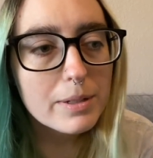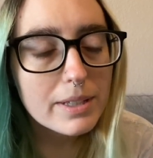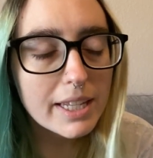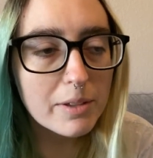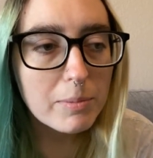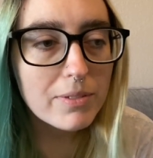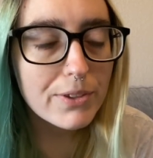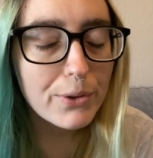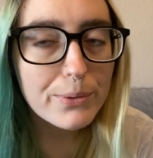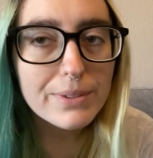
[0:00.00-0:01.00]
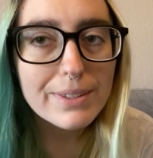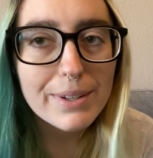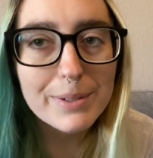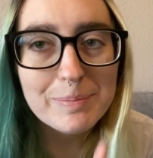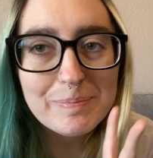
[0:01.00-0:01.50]
They give me views,
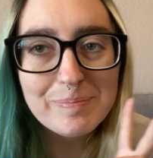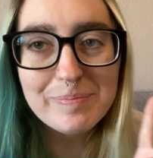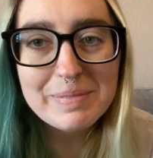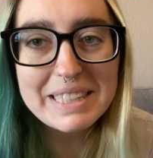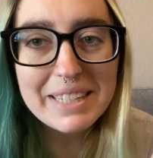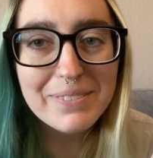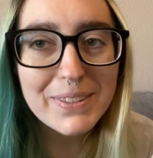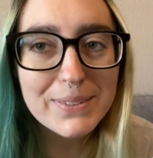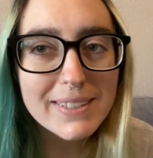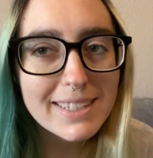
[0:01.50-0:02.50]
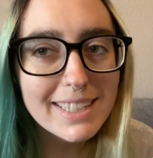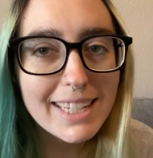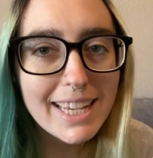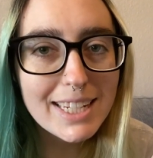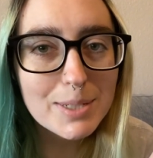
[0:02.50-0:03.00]
so views and
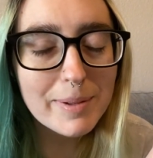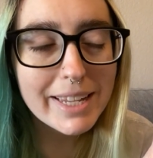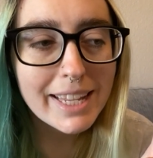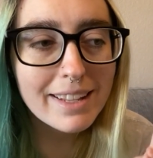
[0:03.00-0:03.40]
engagement.